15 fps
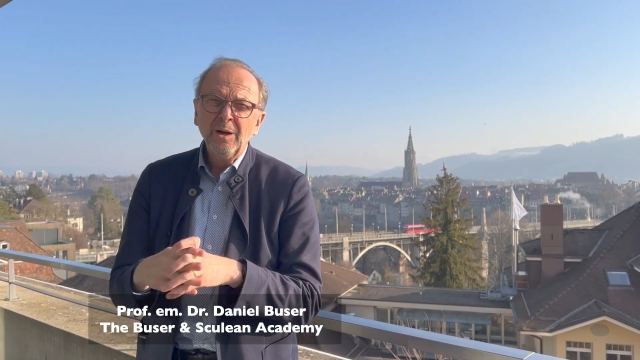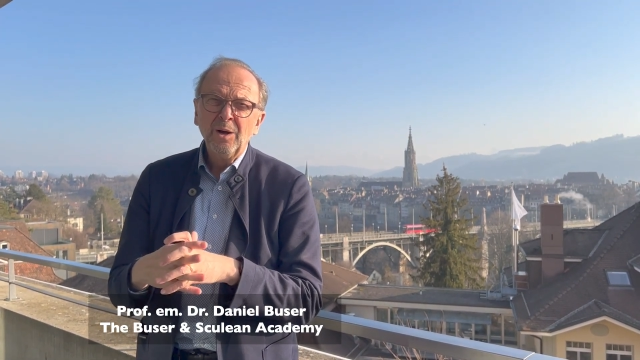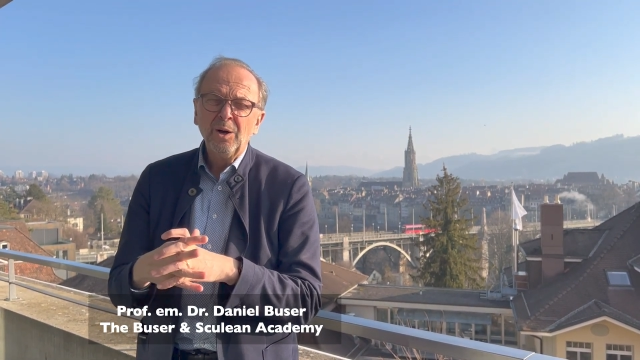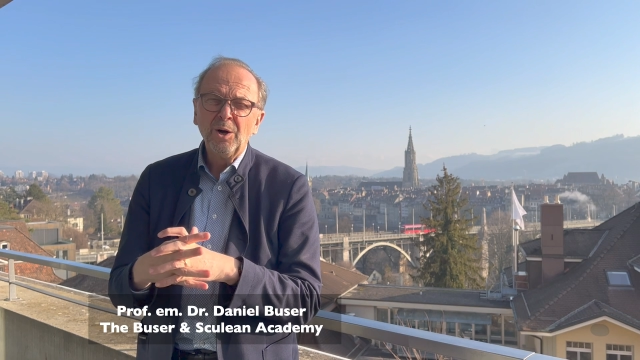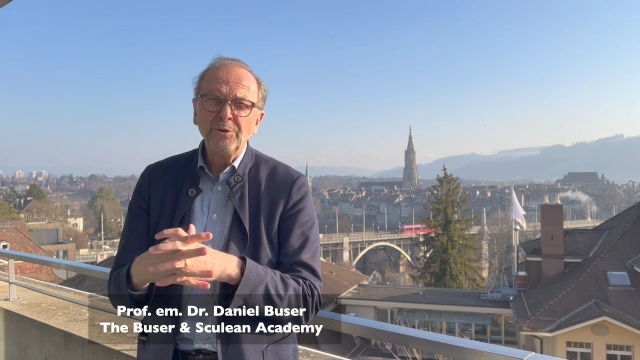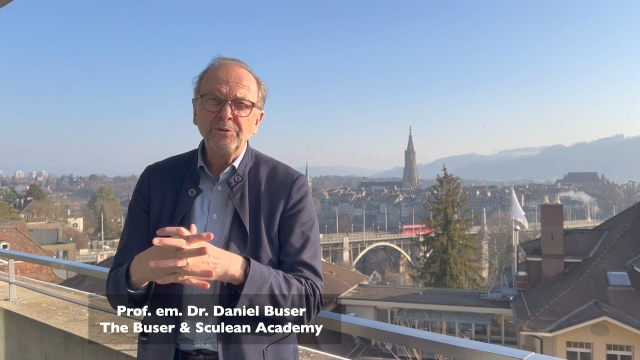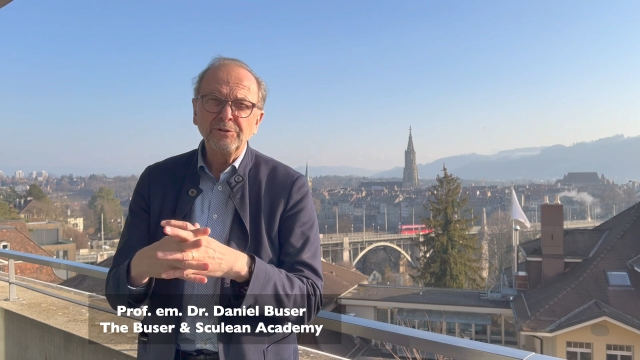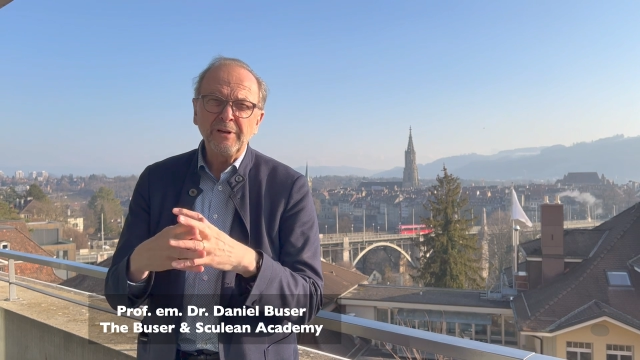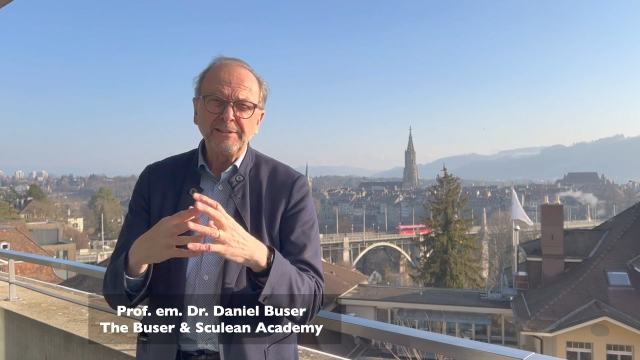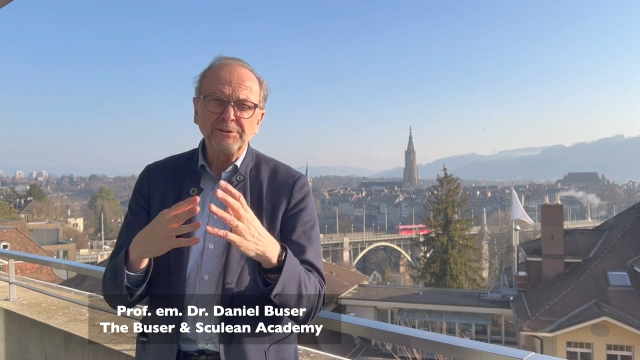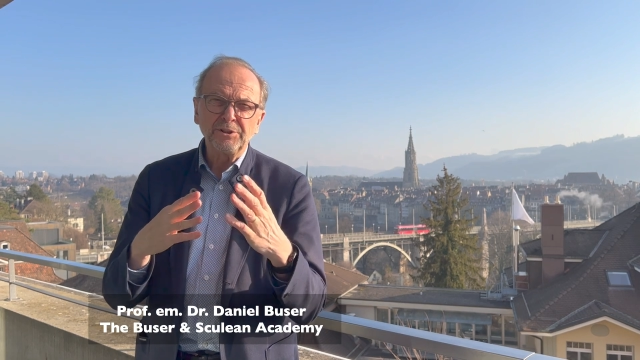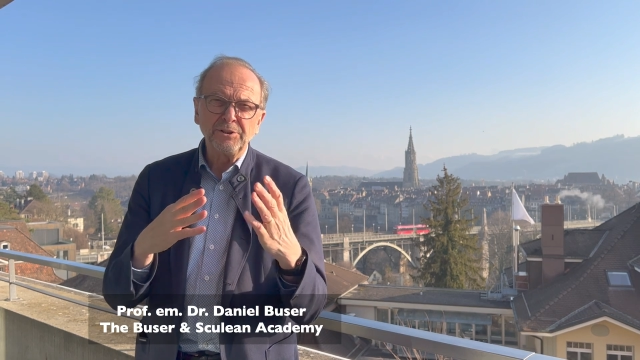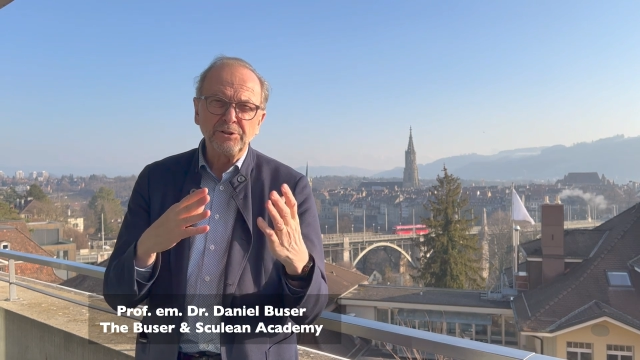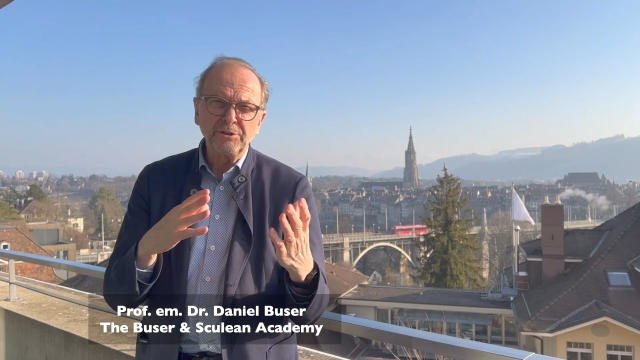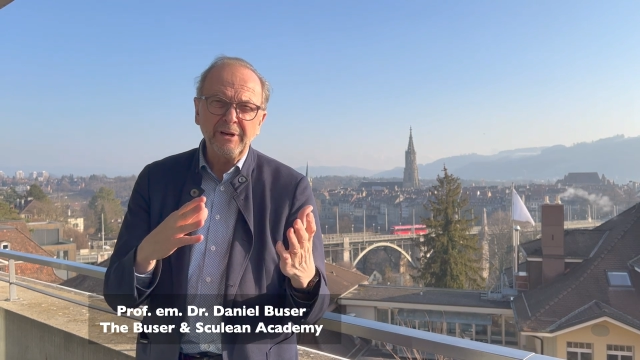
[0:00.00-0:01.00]
on
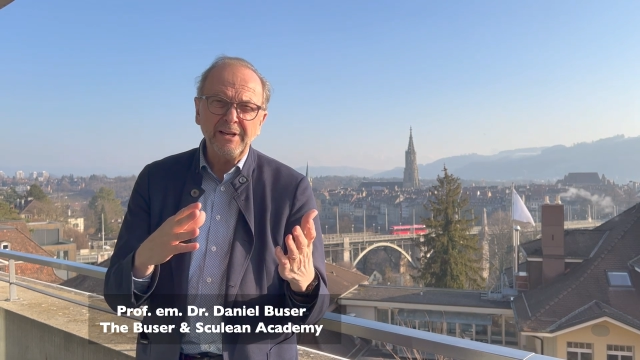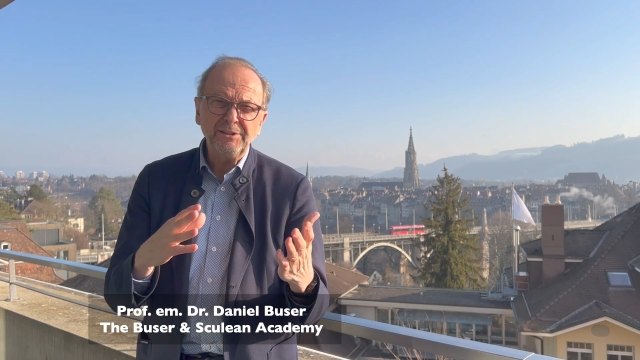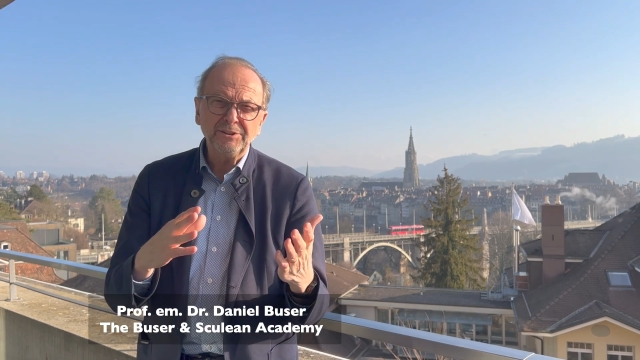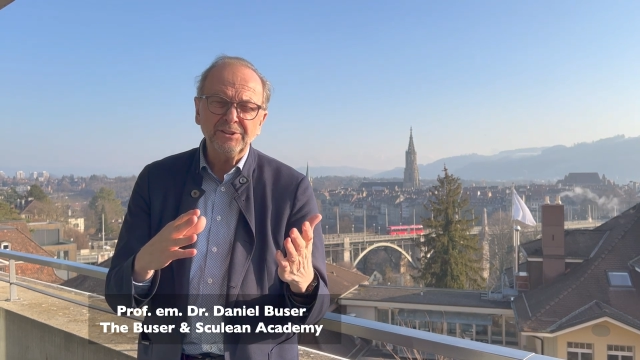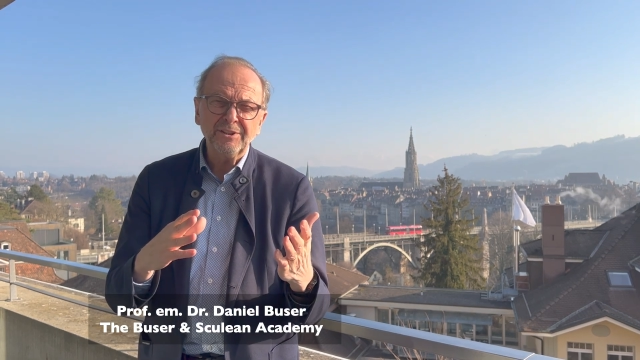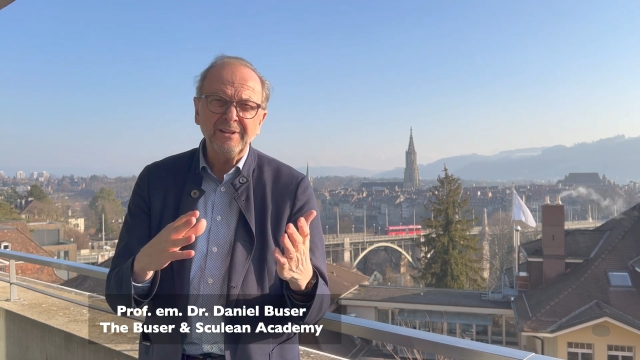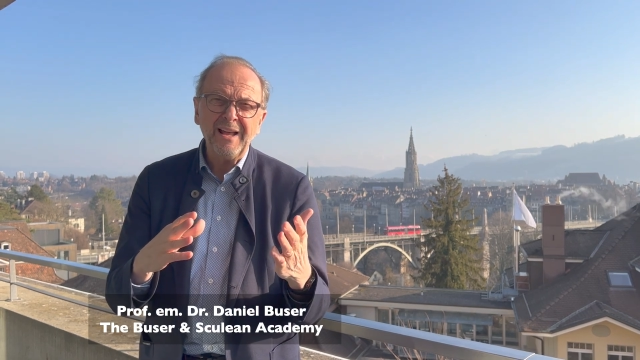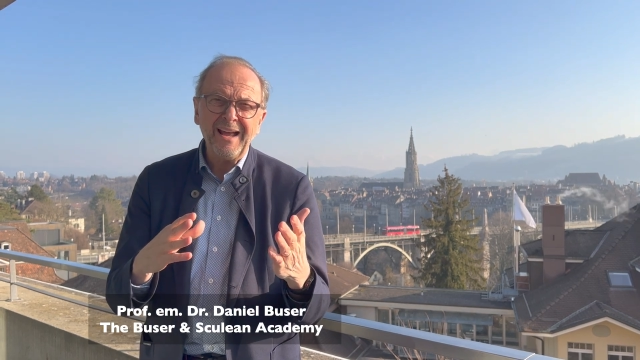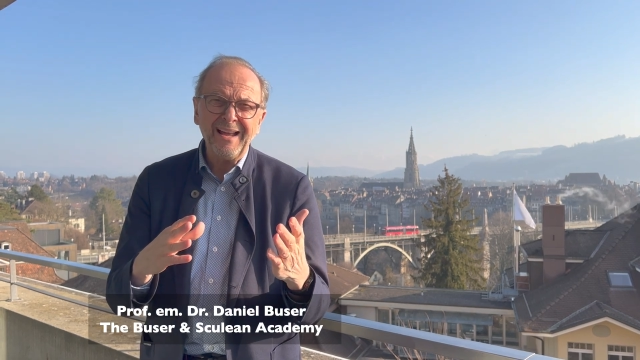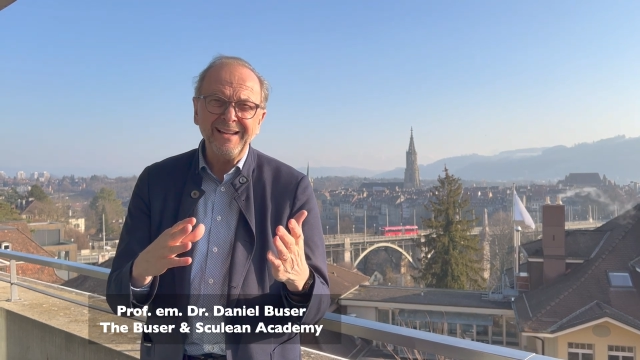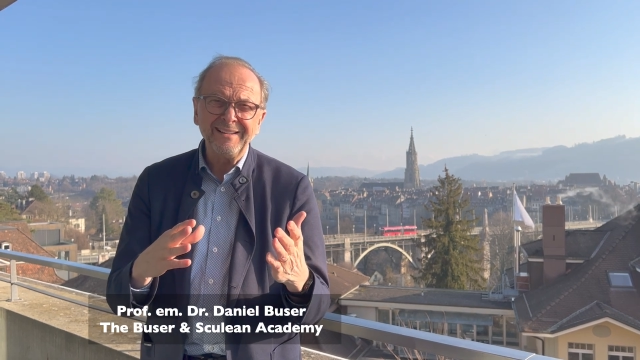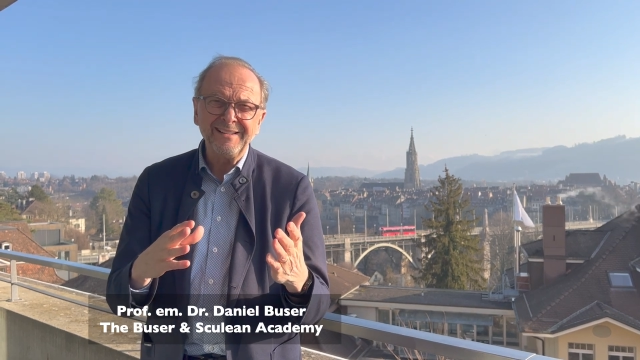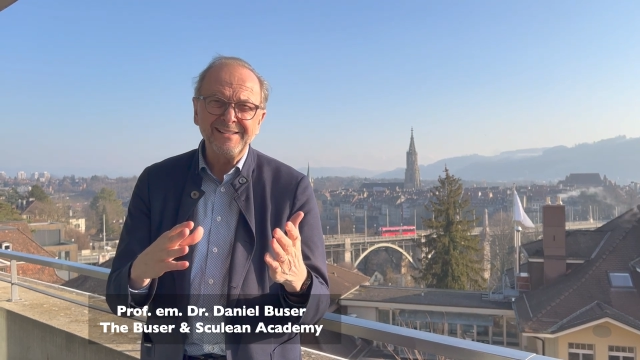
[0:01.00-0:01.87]
Regeneration and